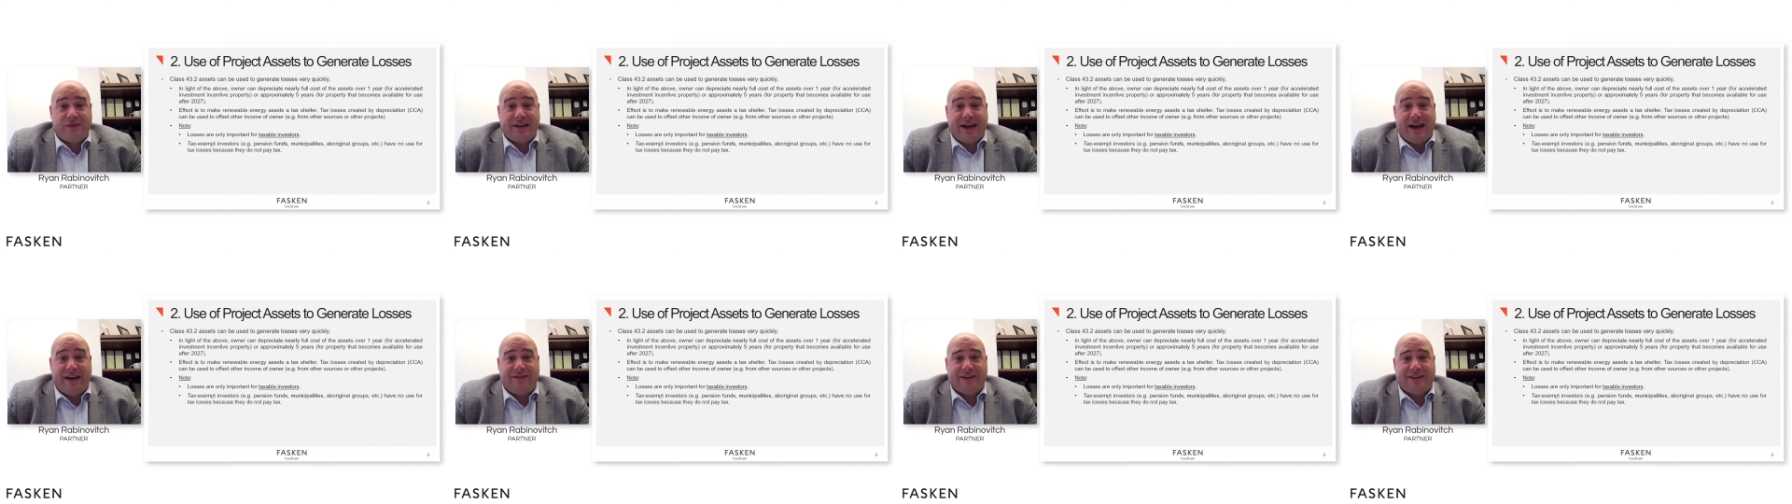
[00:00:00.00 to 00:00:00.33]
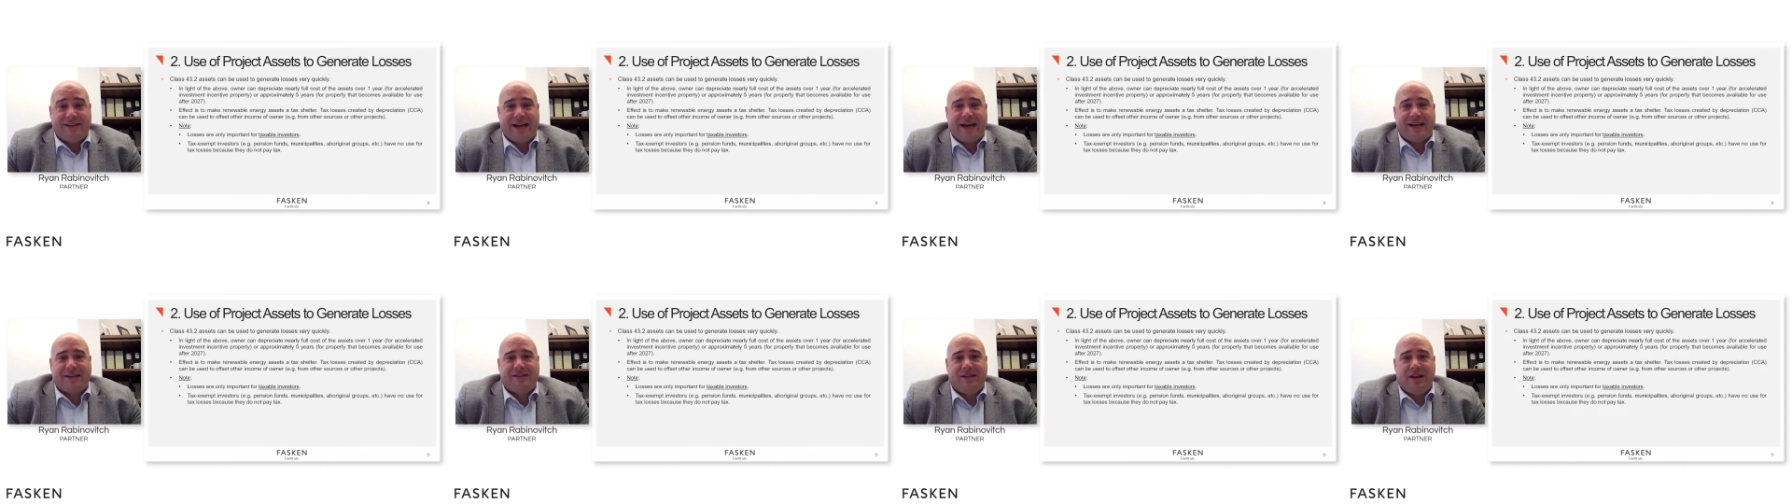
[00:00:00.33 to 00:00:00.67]
to have a
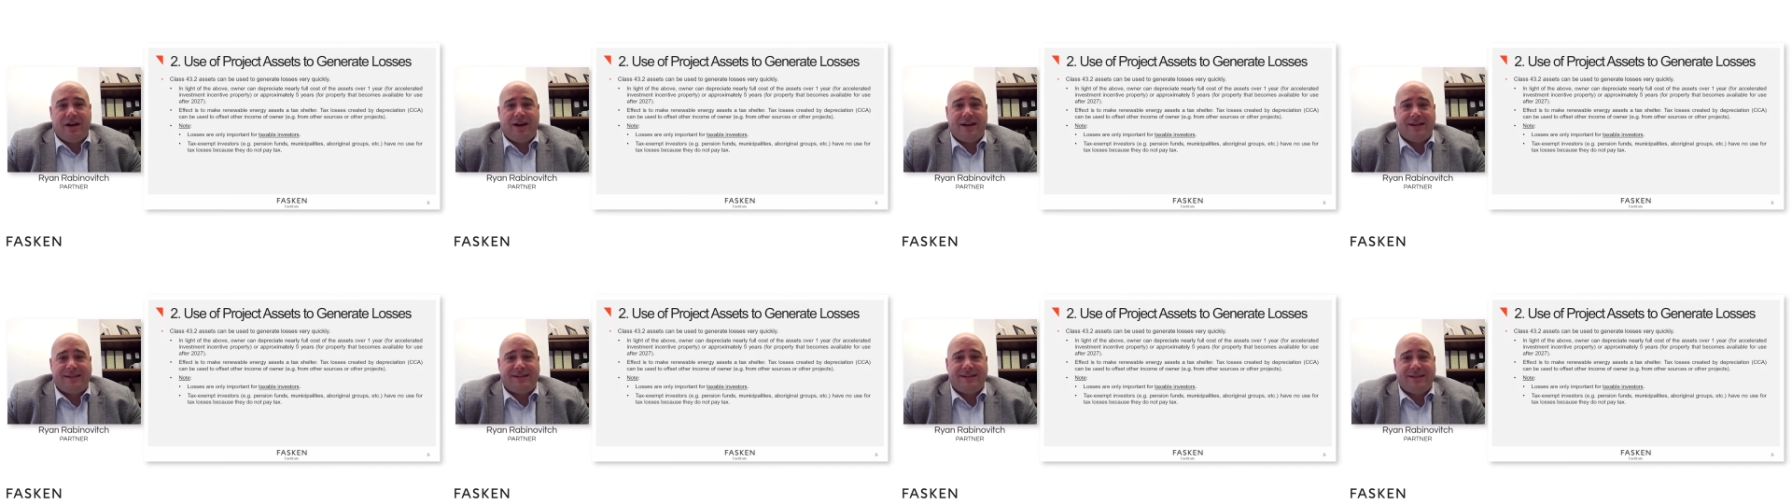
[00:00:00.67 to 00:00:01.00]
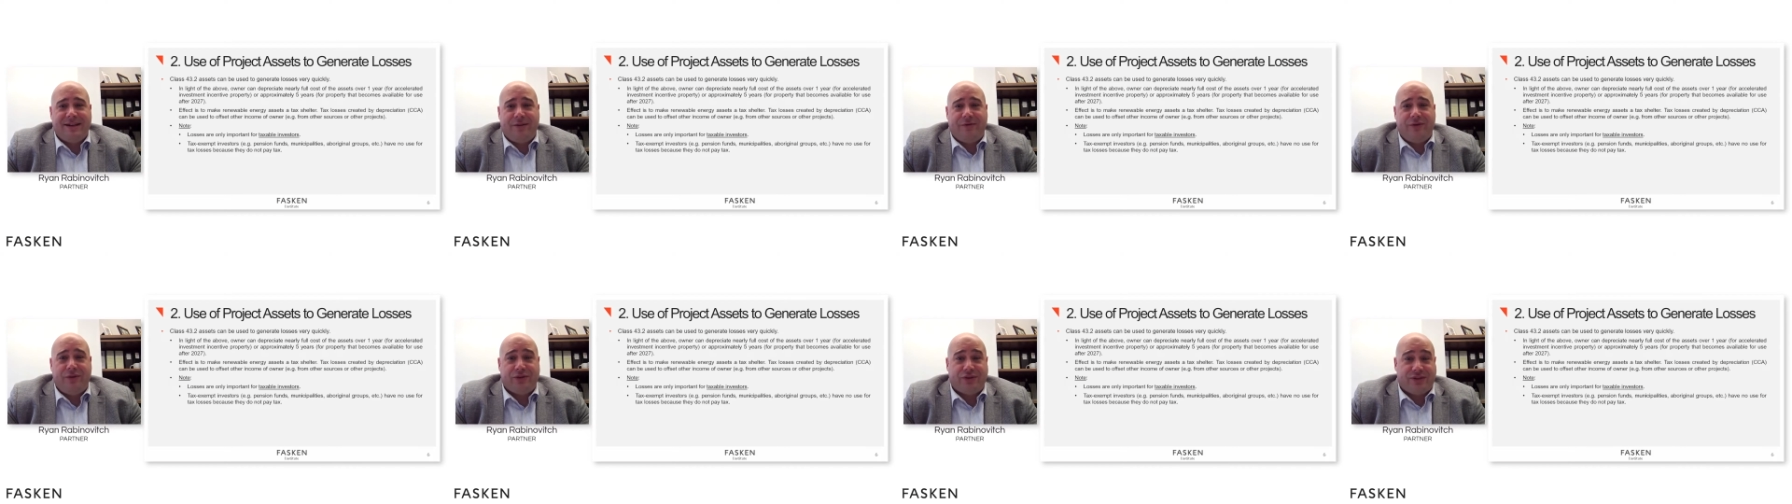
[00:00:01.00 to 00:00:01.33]
tax loss
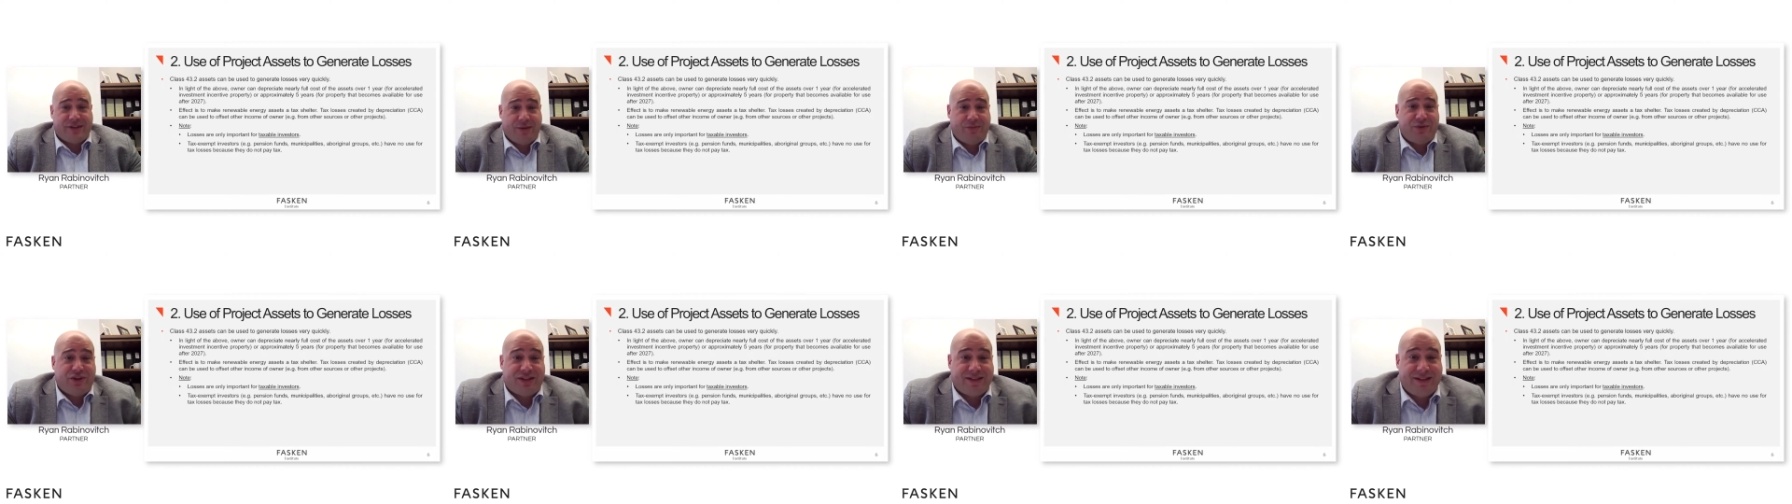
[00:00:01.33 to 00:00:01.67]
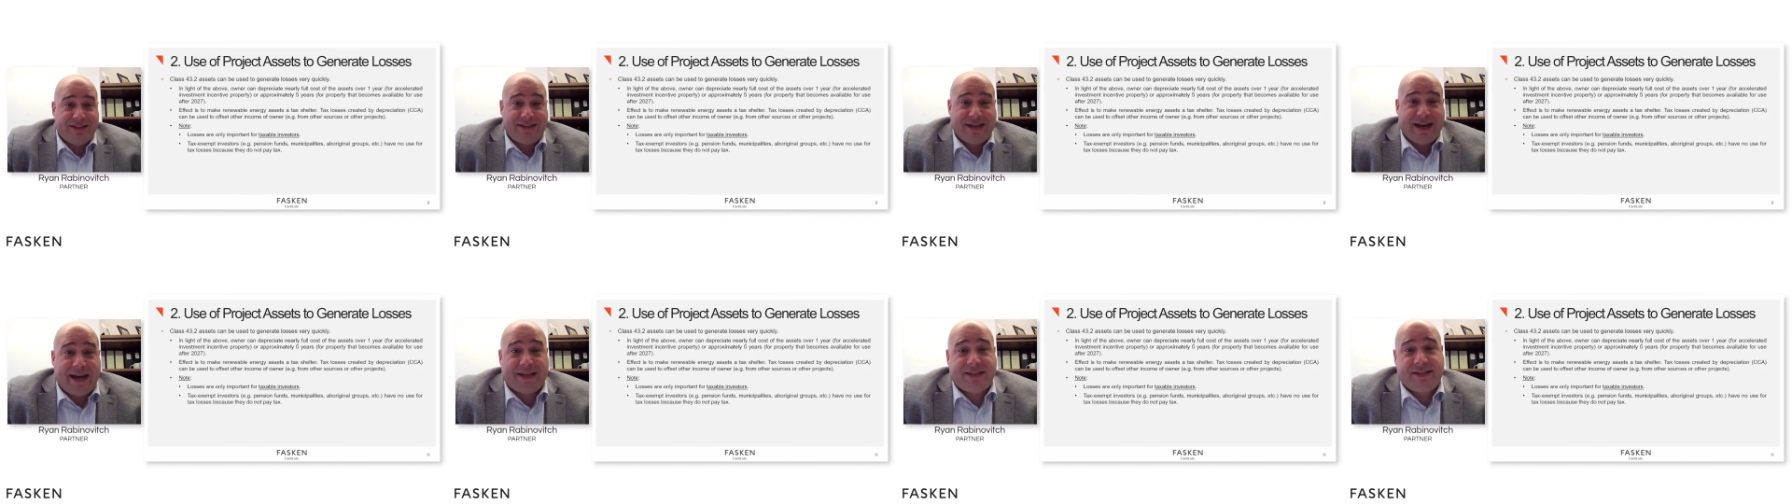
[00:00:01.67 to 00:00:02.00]
if you're subject
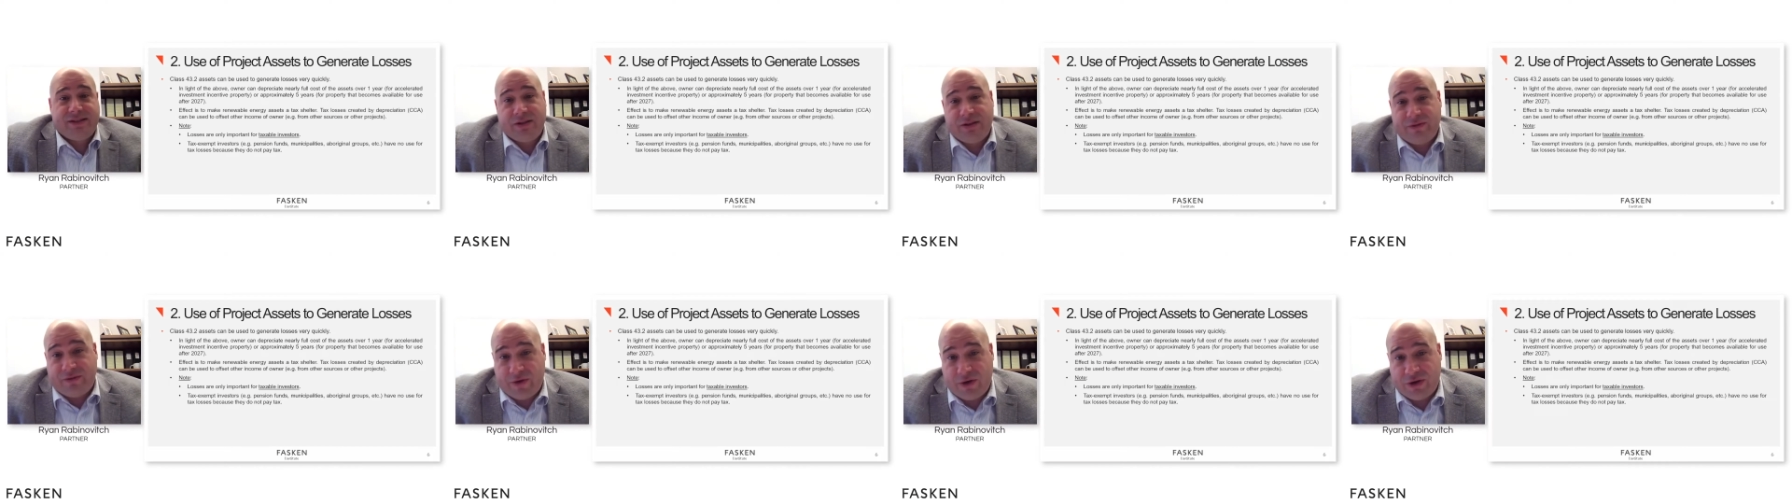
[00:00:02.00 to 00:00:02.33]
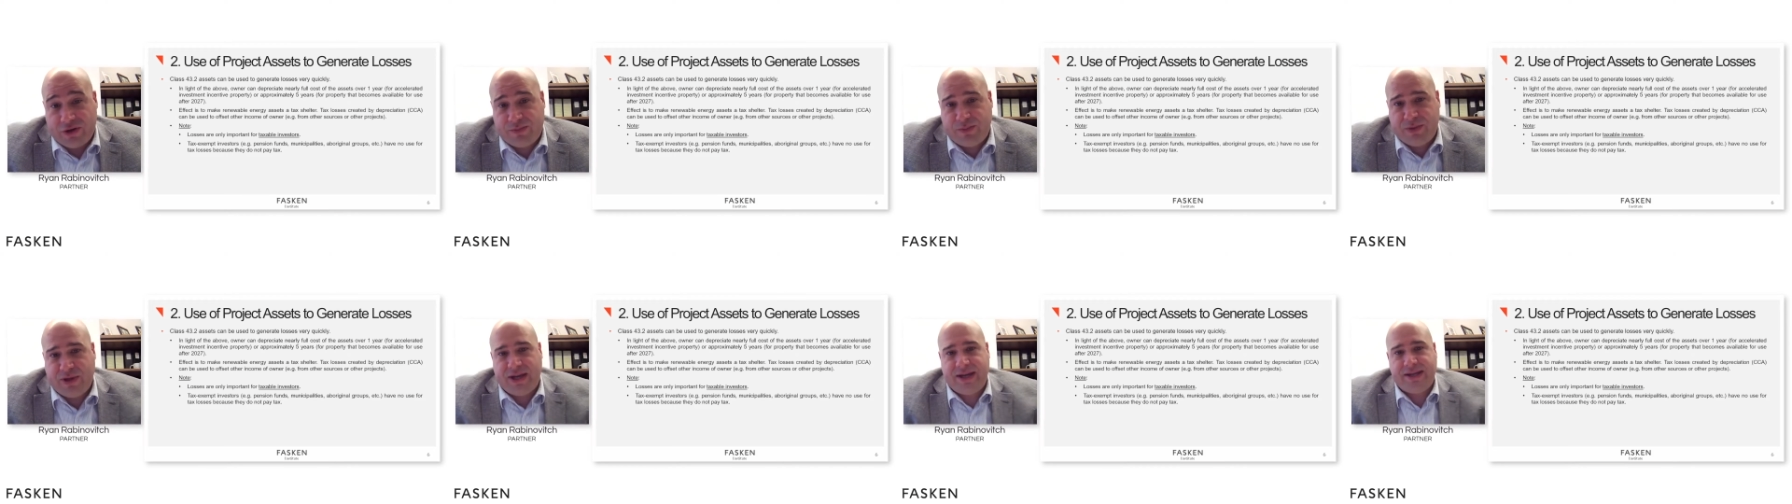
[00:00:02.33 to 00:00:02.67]
to tax in the
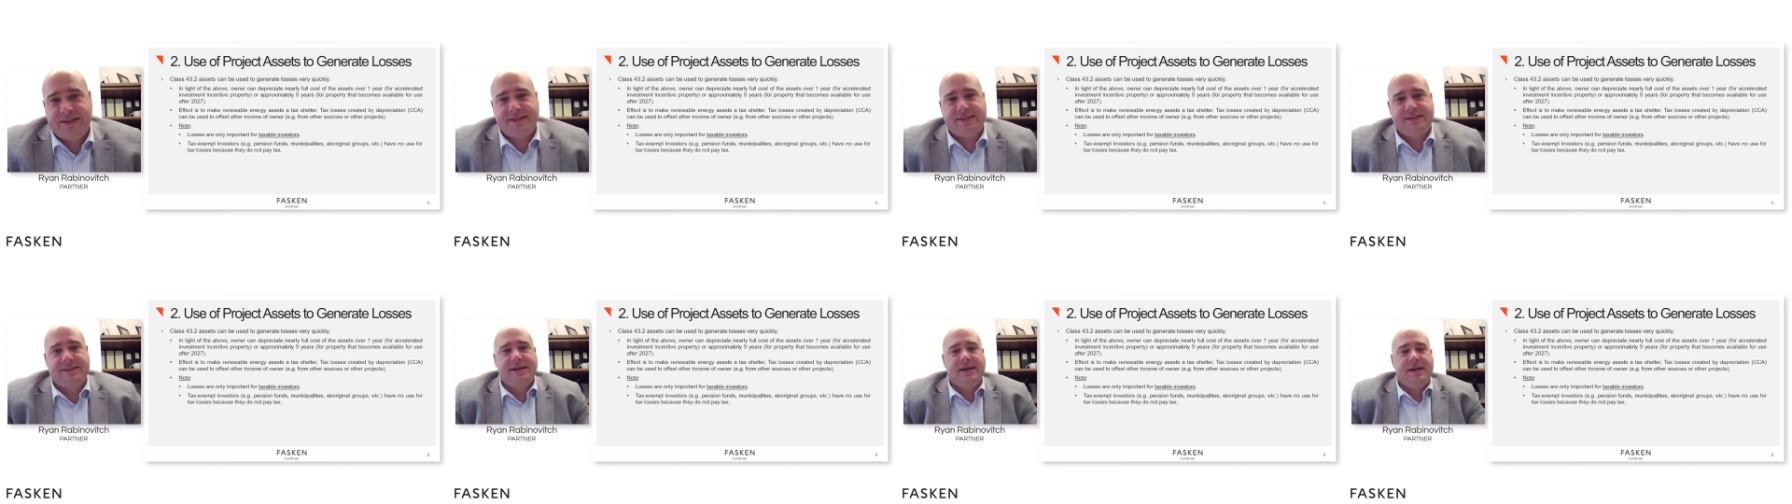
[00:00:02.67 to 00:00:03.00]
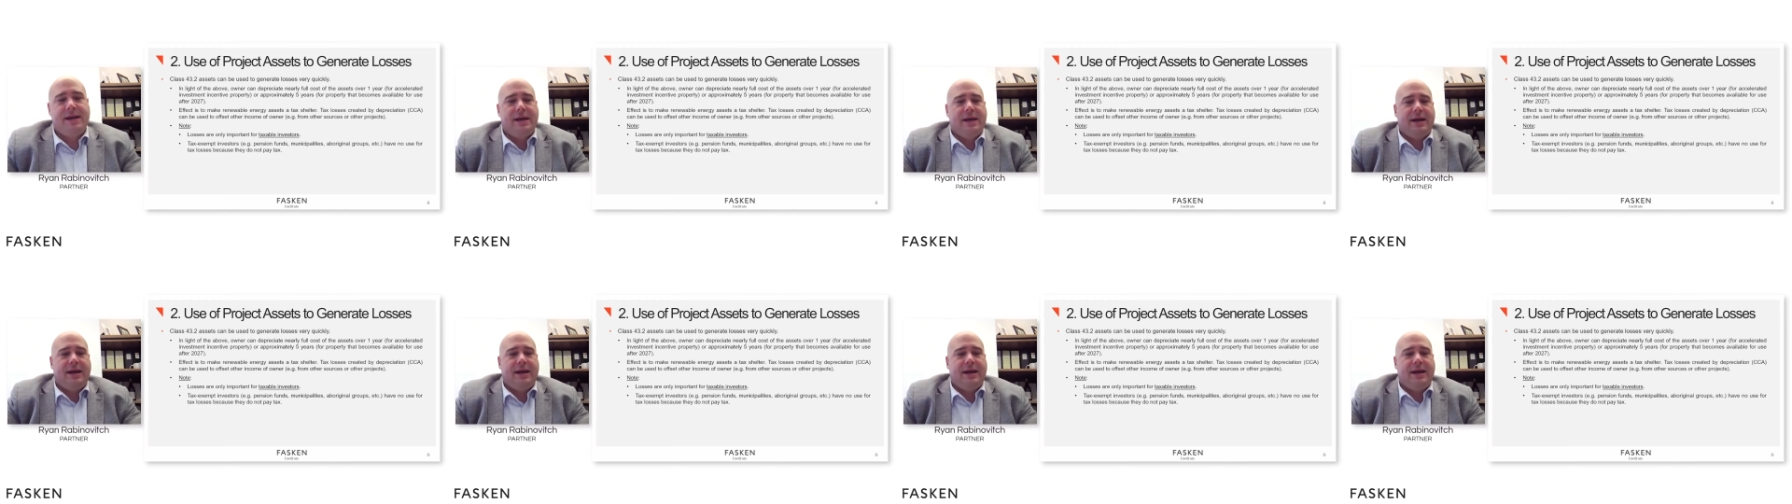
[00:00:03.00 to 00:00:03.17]
first place.